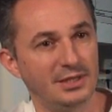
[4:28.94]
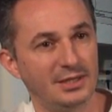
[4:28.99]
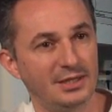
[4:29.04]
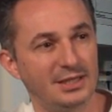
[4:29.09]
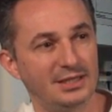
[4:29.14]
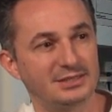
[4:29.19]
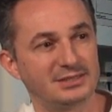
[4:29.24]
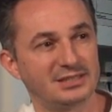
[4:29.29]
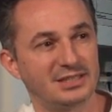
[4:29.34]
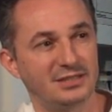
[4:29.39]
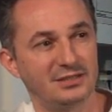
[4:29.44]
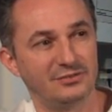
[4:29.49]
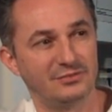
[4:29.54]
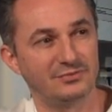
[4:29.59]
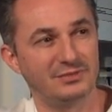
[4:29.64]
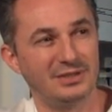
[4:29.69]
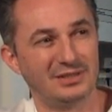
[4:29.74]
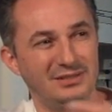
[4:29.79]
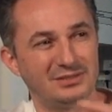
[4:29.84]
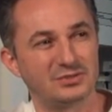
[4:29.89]
it's kind of,
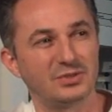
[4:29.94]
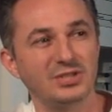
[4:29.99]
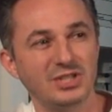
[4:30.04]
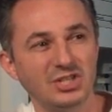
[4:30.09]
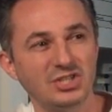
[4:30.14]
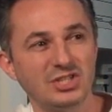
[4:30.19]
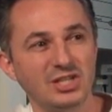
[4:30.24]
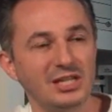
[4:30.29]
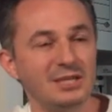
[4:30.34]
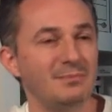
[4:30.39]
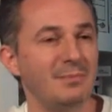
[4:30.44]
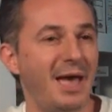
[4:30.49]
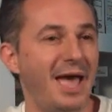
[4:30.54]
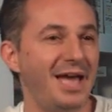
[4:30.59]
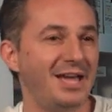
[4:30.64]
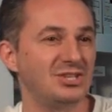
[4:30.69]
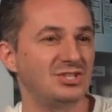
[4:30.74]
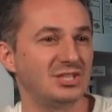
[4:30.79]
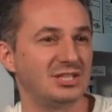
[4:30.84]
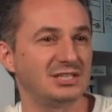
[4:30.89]
traditionally
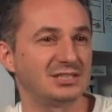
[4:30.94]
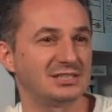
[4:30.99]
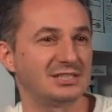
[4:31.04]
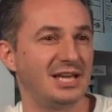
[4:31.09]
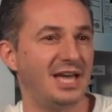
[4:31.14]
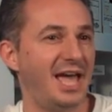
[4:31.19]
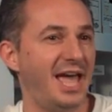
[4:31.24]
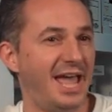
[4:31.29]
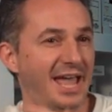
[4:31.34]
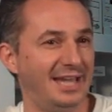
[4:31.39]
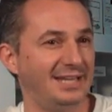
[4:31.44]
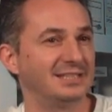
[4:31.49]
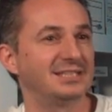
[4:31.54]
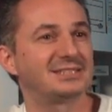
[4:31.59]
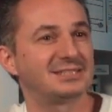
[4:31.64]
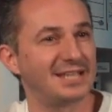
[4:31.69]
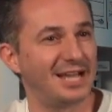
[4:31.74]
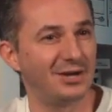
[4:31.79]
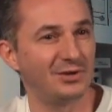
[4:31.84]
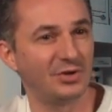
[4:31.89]
magic is a handed
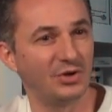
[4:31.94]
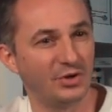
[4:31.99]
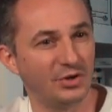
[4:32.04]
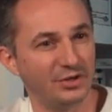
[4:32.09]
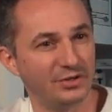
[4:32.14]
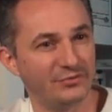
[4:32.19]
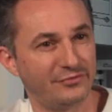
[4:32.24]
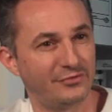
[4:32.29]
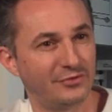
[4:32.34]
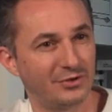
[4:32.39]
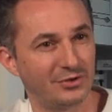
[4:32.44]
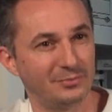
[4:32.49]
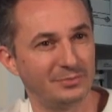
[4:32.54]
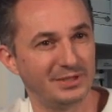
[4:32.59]
down art form.